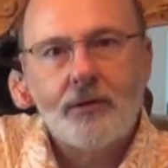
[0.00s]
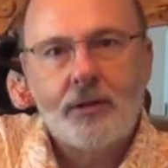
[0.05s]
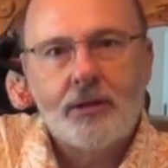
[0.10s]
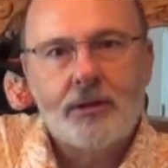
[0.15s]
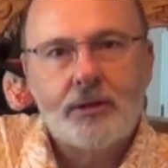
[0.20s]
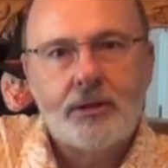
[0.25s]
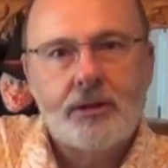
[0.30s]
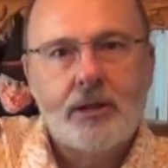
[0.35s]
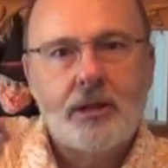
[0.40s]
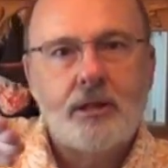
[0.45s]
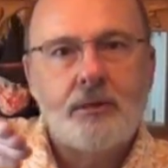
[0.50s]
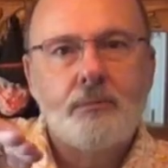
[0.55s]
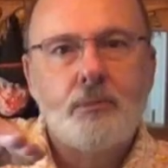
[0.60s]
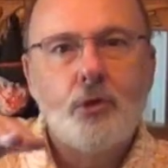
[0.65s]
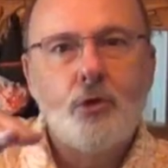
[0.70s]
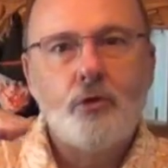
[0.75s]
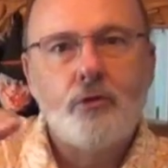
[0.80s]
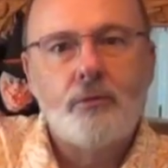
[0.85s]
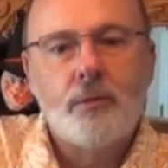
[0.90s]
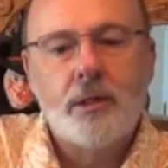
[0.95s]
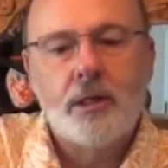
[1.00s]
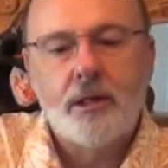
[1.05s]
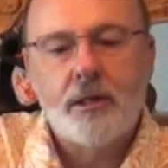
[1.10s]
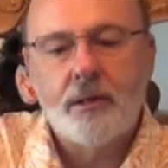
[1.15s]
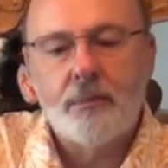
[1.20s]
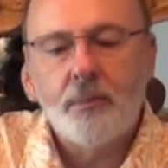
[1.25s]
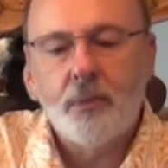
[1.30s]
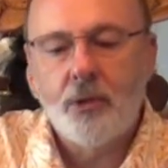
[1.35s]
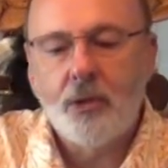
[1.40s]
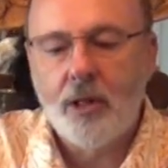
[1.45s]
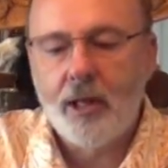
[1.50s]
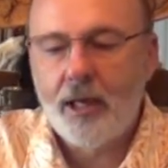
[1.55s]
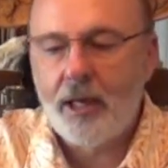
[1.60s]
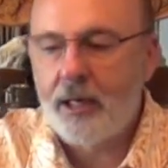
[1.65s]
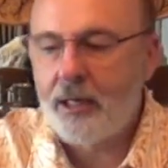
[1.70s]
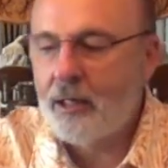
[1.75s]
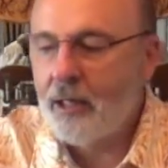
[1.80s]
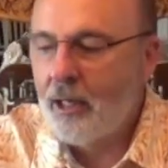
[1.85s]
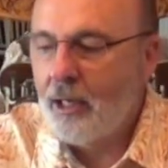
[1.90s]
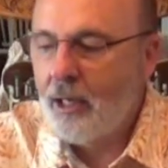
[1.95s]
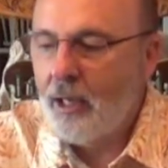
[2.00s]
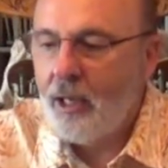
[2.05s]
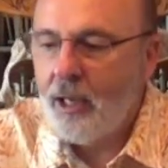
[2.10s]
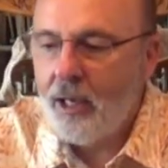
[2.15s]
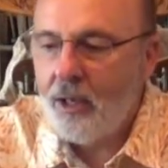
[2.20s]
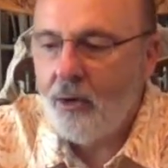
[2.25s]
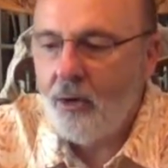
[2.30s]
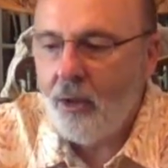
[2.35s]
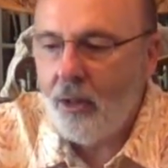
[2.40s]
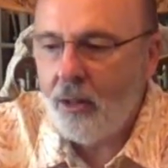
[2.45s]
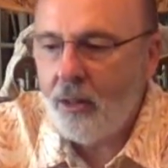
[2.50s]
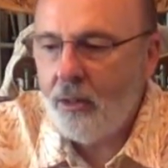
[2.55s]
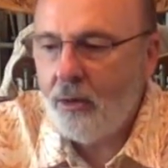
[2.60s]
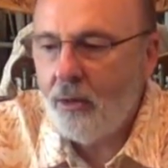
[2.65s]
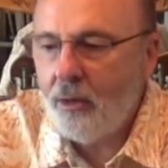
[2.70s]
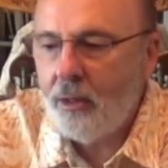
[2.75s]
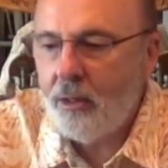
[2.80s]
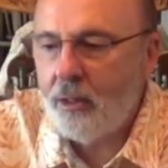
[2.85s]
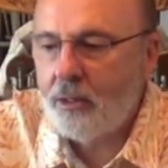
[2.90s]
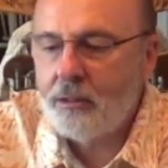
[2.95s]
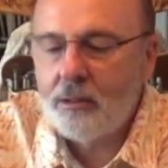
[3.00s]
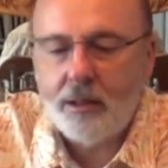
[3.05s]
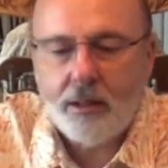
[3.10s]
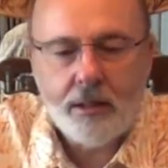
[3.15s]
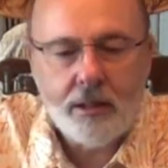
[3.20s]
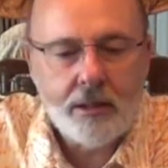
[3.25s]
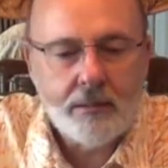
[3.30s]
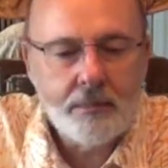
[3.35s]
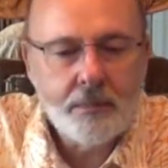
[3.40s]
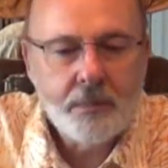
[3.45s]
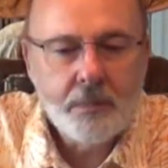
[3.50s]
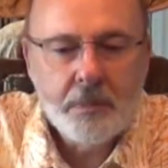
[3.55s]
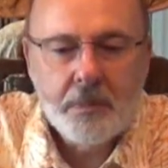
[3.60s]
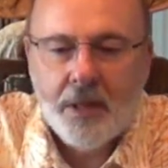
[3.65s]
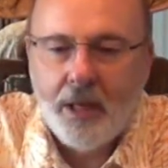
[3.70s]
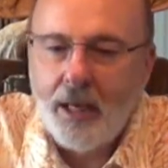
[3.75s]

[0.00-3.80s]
You see the movement of the plane, and all in all,